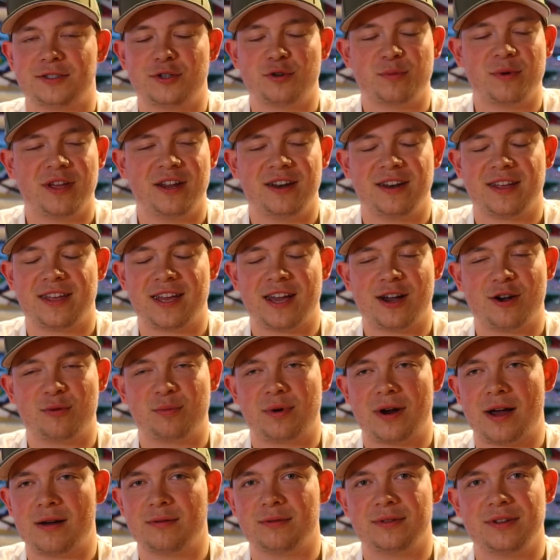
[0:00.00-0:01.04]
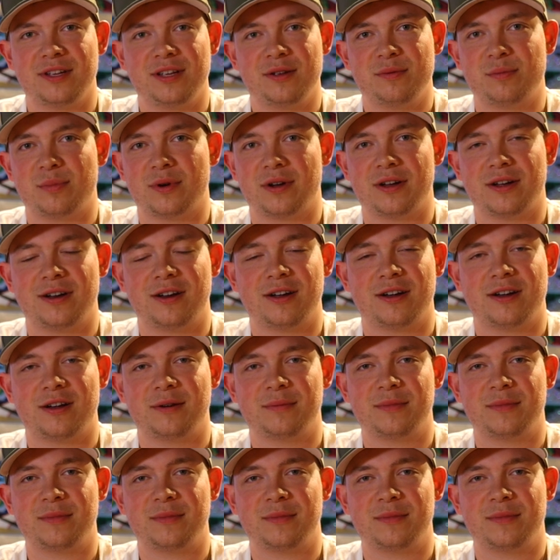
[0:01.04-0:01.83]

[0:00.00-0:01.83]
Too many to count probably, but